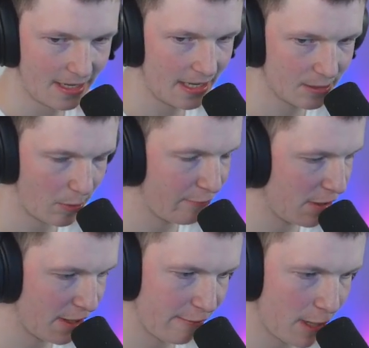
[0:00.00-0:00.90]
Is weather
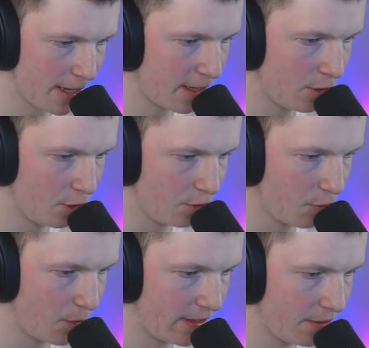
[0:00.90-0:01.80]
radar ranking? No,
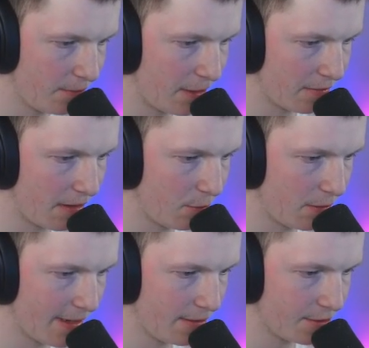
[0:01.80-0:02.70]
we're waiting on
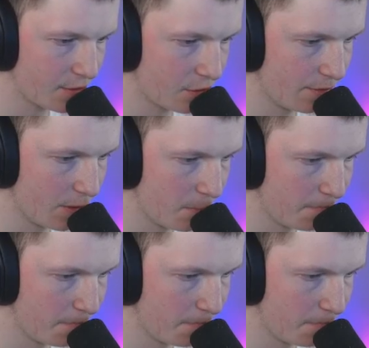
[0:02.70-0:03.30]
a Sobo.